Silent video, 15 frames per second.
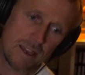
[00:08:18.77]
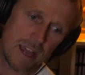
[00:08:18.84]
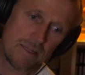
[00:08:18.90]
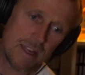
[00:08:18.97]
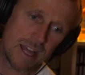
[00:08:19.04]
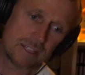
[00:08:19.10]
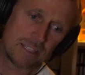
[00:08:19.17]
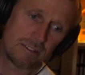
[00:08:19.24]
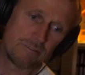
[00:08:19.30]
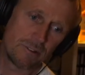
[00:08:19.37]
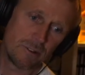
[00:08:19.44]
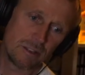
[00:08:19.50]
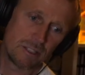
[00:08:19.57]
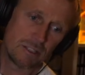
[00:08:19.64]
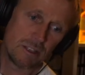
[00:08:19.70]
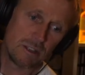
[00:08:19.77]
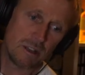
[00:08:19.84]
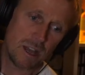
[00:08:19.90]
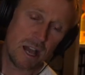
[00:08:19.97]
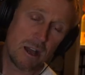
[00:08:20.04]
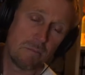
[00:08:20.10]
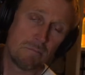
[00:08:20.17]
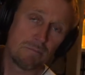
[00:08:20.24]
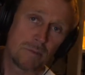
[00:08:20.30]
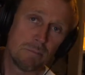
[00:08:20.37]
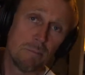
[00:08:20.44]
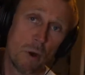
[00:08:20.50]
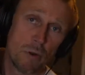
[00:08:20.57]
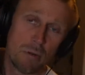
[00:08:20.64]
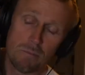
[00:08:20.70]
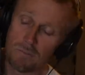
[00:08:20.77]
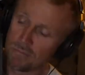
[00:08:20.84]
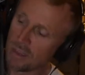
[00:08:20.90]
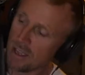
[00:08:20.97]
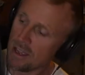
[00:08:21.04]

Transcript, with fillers: and that's the first um, modem.